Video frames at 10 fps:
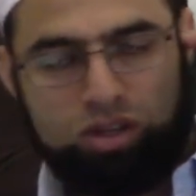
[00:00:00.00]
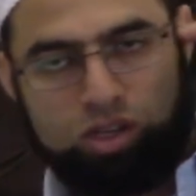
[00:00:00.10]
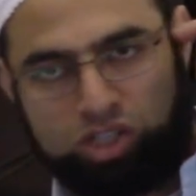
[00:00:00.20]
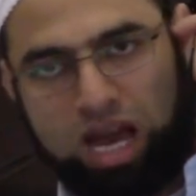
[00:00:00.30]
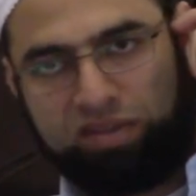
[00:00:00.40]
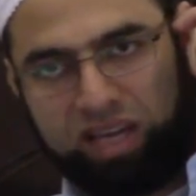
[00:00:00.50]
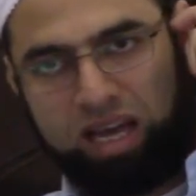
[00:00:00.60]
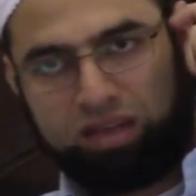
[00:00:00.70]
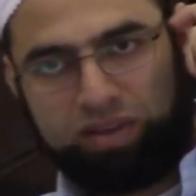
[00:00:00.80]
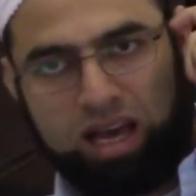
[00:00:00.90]
Shafi,
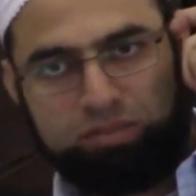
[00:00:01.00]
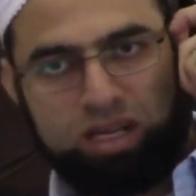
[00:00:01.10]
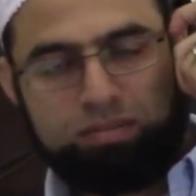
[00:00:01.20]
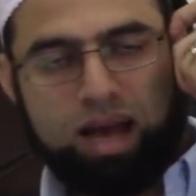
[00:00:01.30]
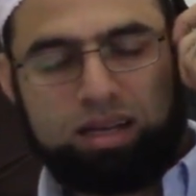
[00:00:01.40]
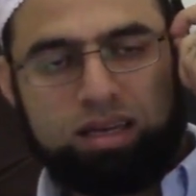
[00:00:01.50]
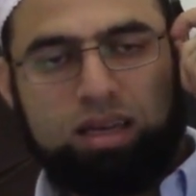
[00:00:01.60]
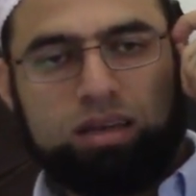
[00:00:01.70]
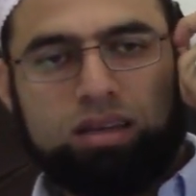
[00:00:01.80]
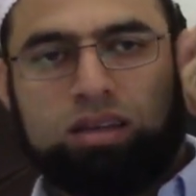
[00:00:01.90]
Hanafi, Hanbali, Maliki,